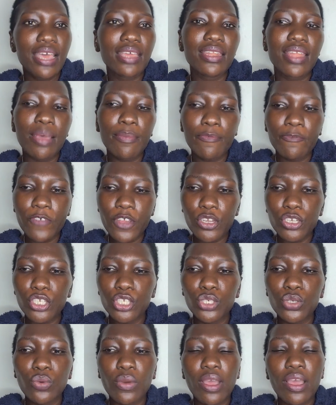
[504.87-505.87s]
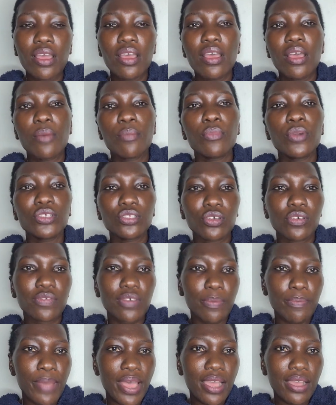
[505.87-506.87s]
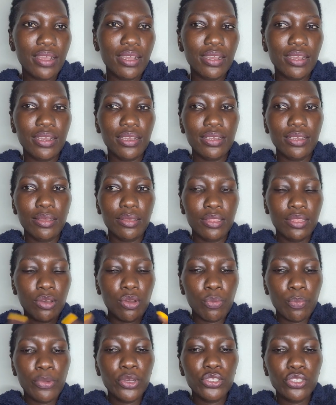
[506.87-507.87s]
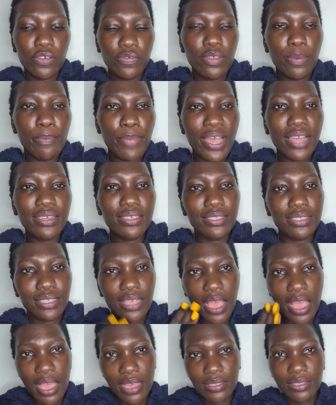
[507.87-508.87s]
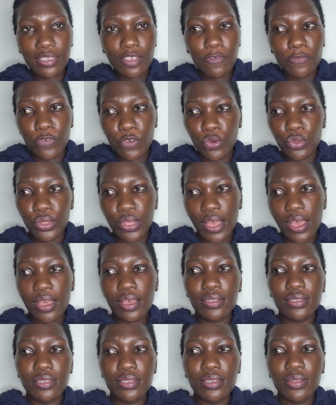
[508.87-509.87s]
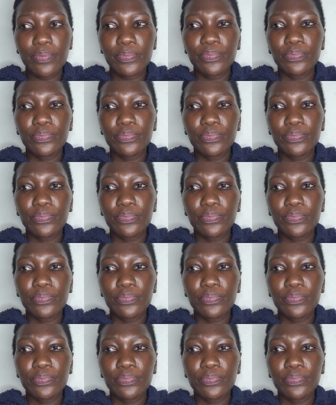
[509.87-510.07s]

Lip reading: and I'm very sure most of the banks ask for that